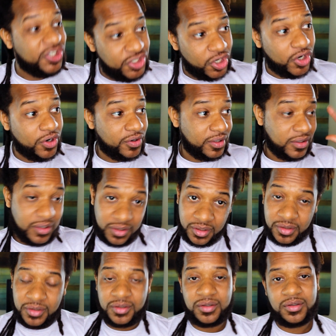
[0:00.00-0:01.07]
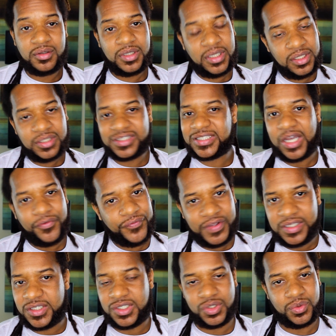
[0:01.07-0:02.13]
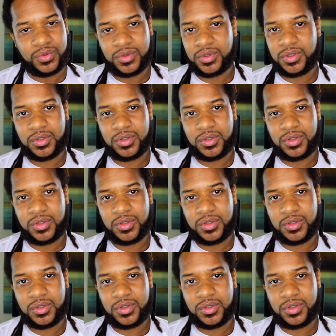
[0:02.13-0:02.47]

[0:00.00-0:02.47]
yourself into.